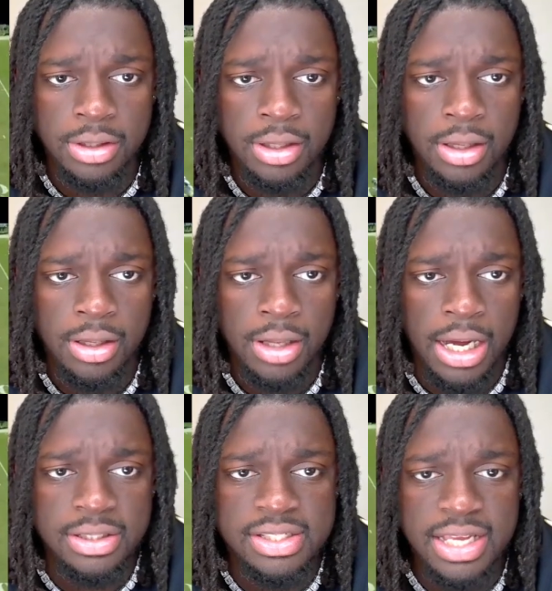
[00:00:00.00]
And you know,
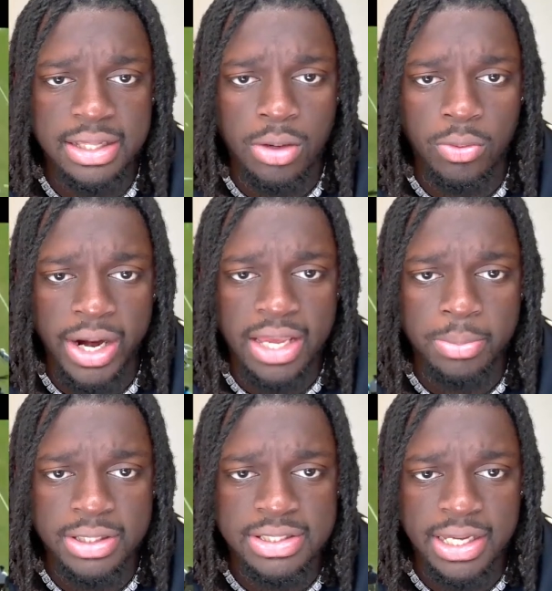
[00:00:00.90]
I understand that rank,
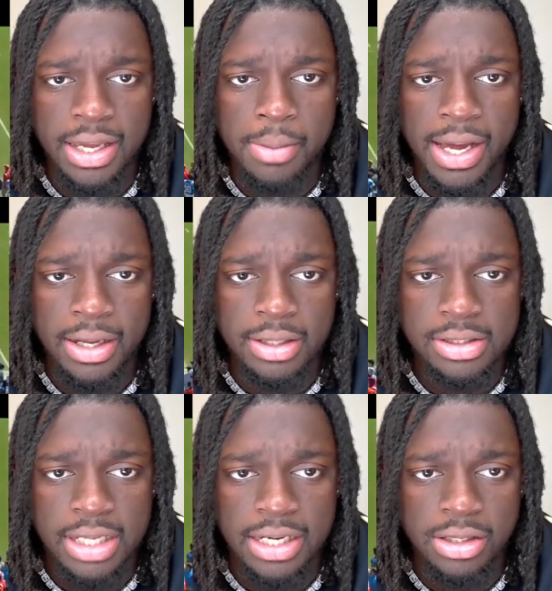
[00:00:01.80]
but damn, I
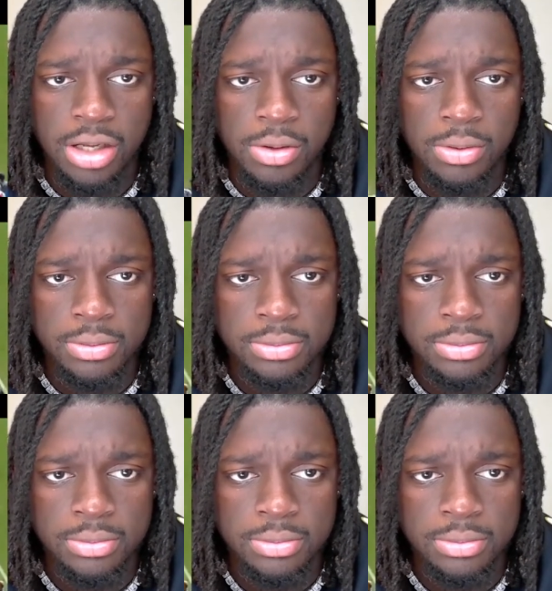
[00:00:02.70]
didn't, I didn't know.